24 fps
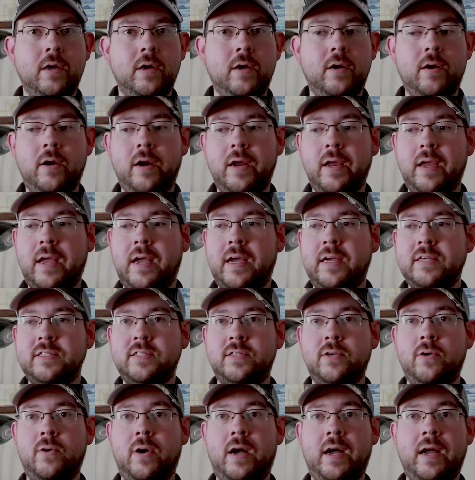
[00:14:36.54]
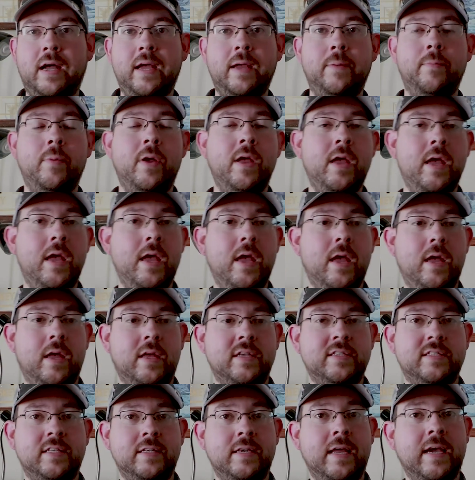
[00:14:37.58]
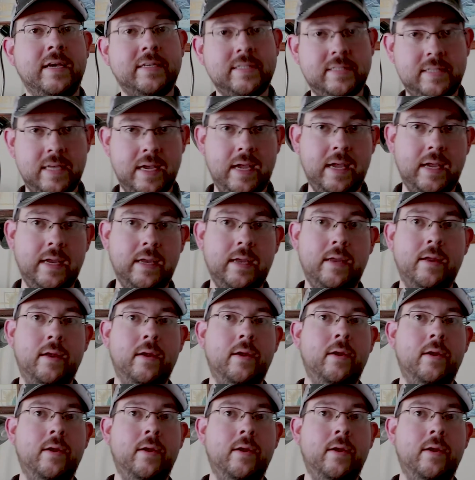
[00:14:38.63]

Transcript: All right, guys, so it's the next day,